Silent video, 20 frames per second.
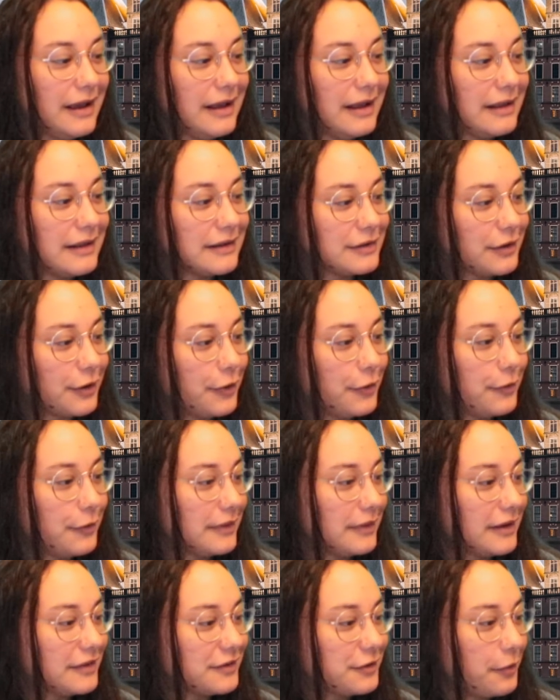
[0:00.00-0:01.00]
So
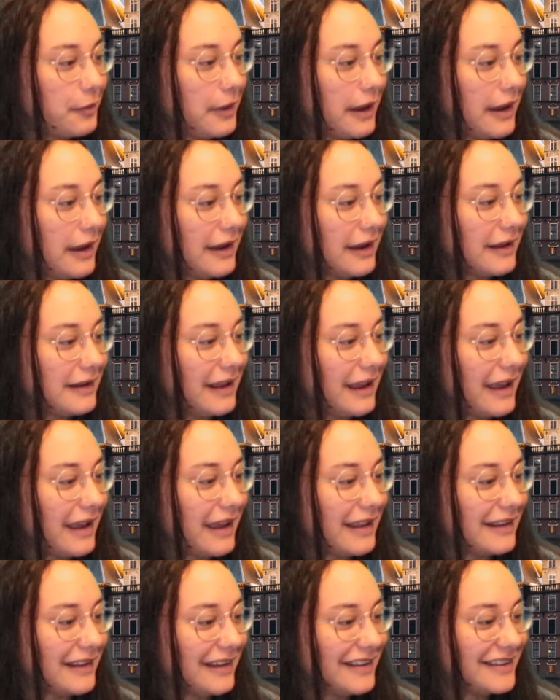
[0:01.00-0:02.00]
let's go ahead
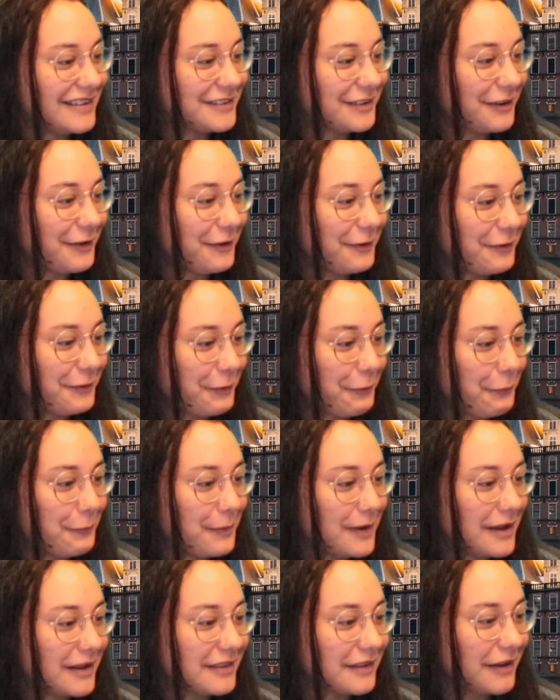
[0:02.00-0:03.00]
and start
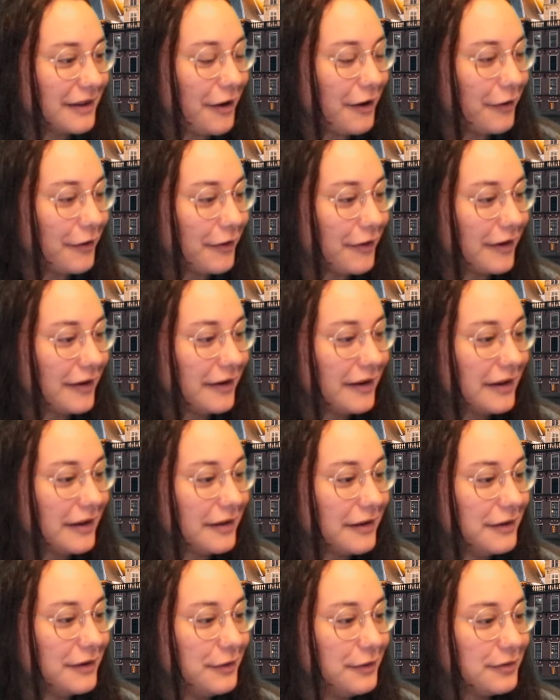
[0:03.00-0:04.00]
with our
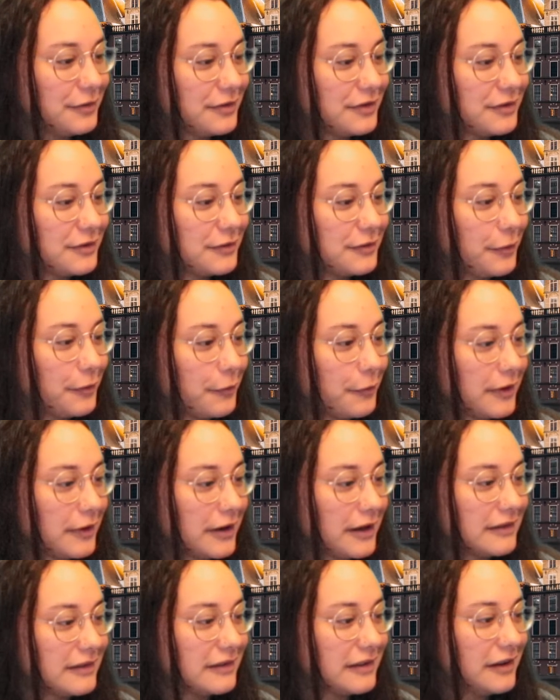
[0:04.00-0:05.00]
news
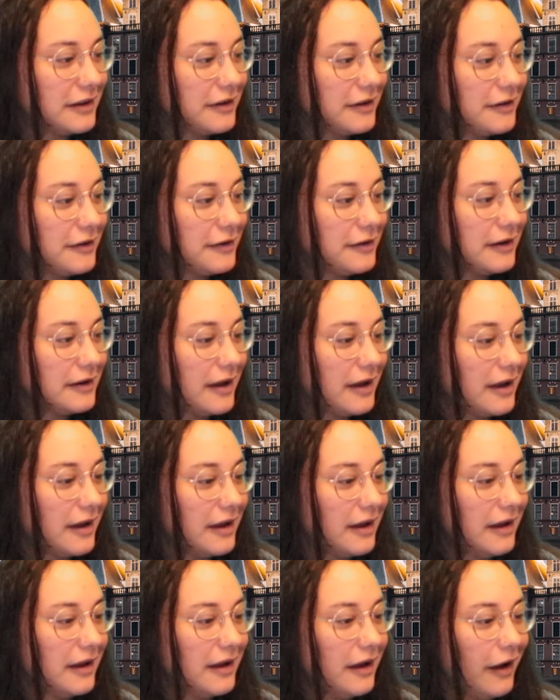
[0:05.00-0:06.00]
stories here
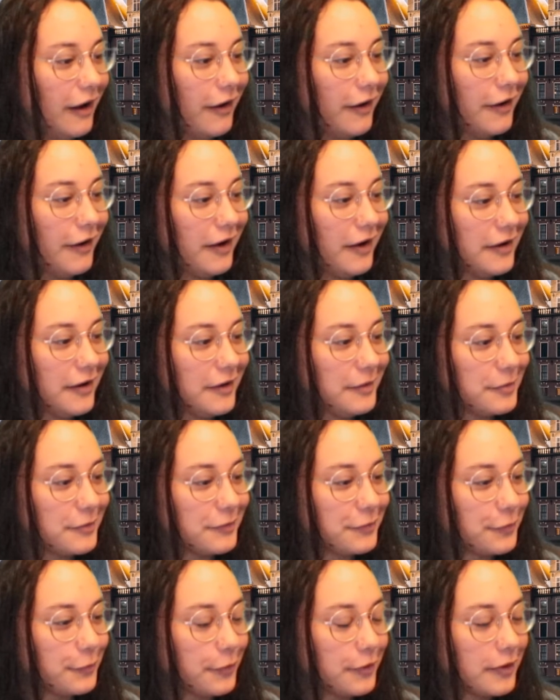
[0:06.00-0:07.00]
on
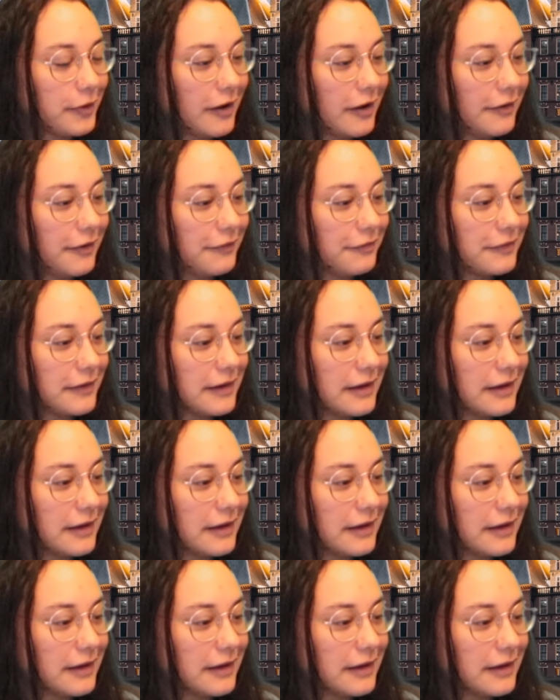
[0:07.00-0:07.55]
Before Coffee.